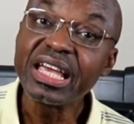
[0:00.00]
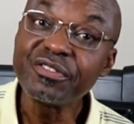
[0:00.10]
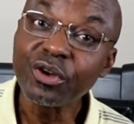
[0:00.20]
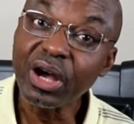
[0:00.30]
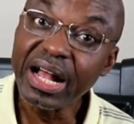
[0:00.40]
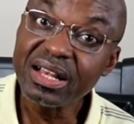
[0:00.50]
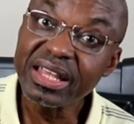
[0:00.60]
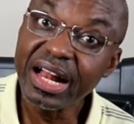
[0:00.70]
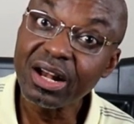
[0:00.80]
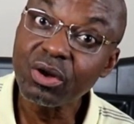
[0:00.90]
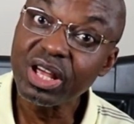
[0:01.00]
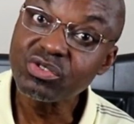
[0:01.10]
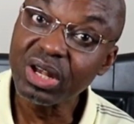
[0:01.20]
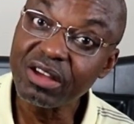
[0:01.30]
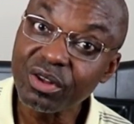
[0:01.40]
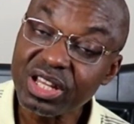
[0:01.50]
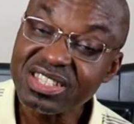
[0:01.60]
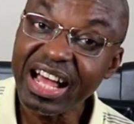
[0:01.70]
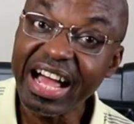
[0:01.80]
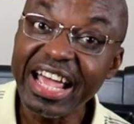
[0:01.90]
if your LDL cholesterol level
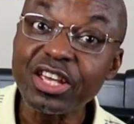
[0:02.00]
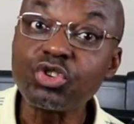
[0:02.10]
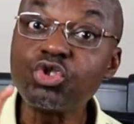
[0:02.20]
is high,